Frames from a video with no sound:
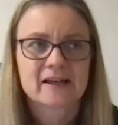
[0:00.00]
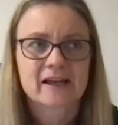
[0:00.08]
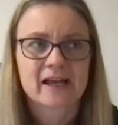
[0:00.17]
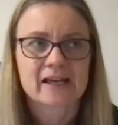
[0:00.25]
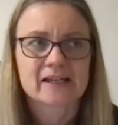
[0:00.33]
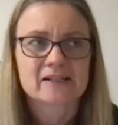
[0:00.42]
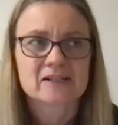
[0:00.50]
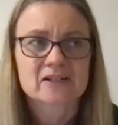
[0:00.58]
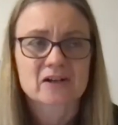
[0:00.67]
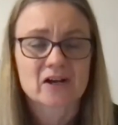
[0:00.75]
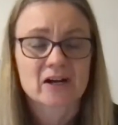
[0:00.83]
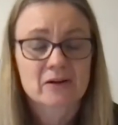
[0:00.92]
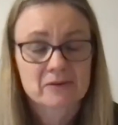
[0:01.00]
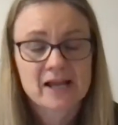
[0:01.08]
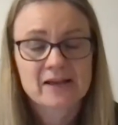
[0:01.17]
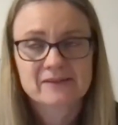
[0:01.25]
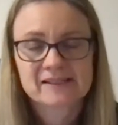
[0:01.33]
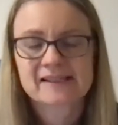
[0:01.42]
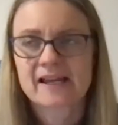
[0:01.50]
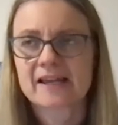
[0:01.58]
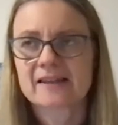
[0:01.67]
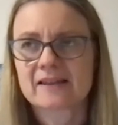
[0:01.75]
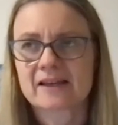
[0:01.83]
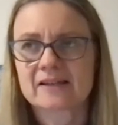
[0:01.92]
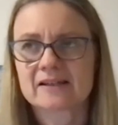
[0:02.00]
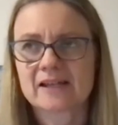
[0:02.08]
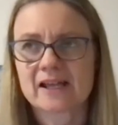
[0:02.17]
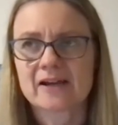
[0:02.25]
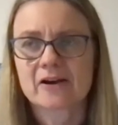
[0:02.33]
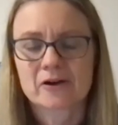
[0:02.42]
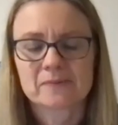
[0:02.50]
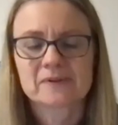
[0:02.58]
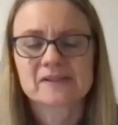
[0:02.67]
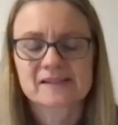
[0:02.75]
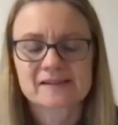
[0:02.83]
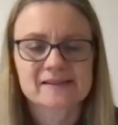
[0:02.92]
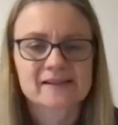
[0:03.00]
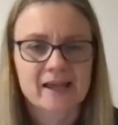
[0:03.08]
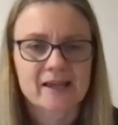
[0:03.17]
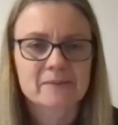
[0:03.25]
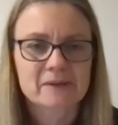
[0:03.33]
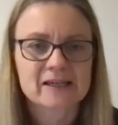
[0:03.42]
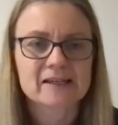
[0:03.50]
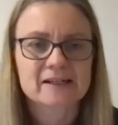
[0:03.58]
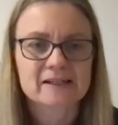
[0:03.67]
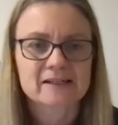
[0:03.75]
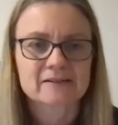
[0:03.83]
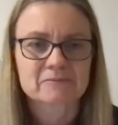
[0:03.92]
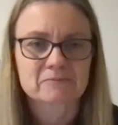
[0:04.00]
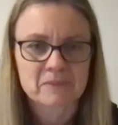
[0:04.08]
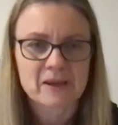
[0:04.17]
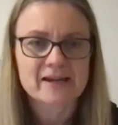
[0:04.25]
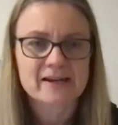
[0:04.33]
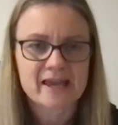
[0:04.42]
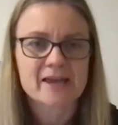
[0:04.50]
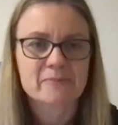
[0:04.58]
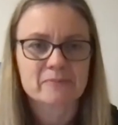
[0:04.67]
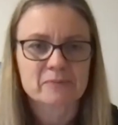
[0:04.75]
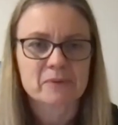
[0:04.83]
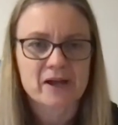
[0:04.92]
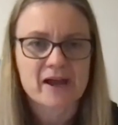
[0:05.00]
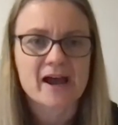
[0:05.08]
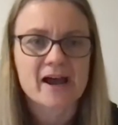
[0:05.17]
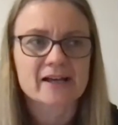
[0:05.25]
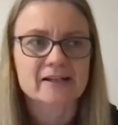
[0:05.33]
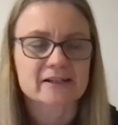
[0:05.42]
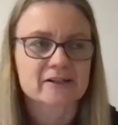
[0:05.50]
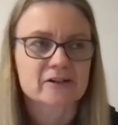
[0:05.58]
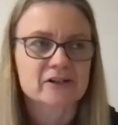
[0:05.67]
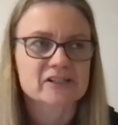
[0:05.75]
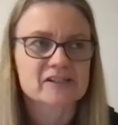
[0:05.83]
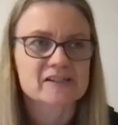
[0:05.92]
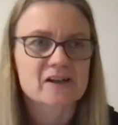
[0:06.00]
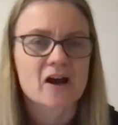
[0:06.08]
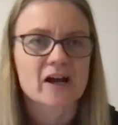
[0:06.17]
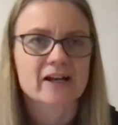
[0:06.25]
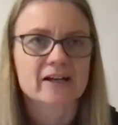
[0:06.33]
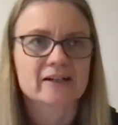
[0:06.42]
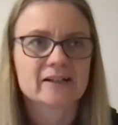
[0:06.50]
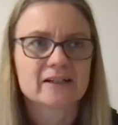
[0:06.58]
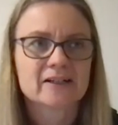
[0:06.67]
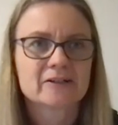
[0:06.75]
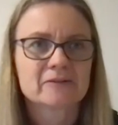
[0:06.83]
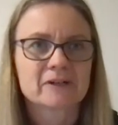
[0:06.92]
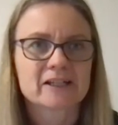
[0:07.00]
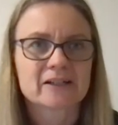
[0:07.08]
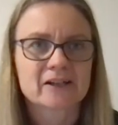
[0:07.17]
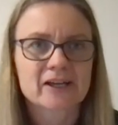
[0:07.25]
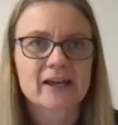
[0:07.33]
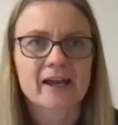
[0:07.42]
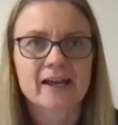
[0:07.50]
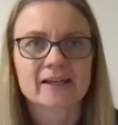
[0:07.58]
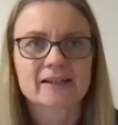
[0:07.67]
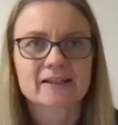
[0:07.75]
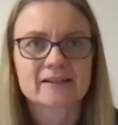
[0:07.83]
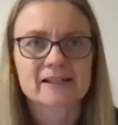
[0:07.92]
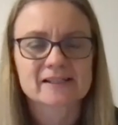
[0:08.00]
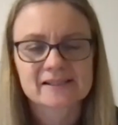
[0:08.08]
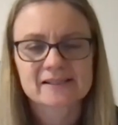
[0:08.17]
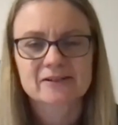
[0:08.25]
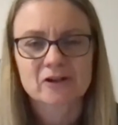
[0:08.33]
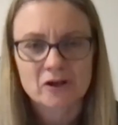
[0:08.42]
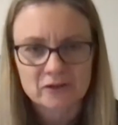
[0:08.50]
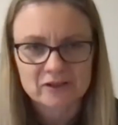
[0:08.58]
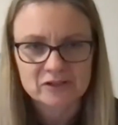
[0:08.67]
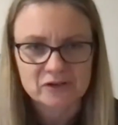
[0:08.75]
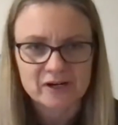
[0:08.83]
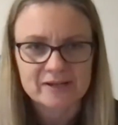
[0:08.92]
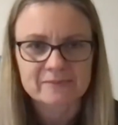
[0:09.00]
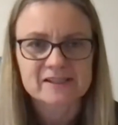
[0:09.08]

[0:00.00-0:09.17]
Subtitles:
And I would have to say that, hopelessness came in and made camp in my heart. And I just kind of went, okay, that's not the dream.